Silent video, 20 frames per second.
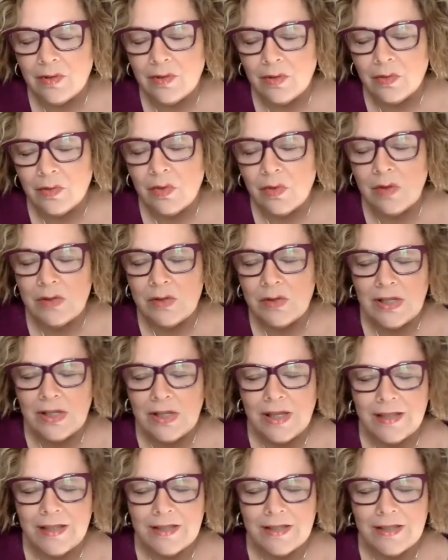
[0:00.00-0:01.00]
what would you
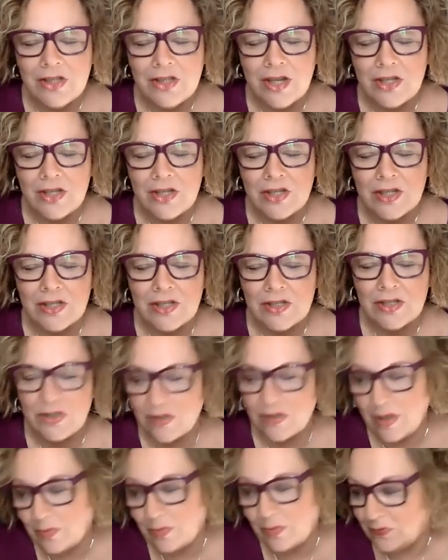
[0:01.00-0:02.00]
like to change it into?
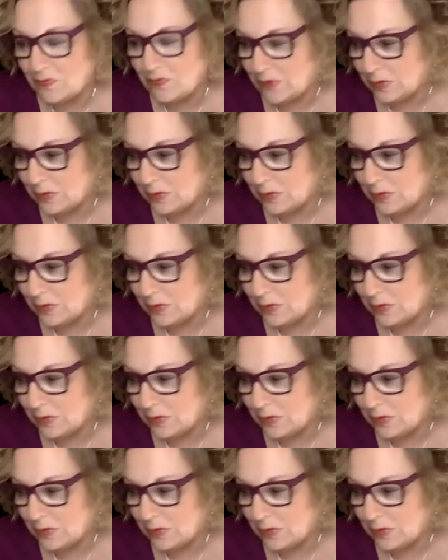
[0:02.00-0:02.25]
That would feel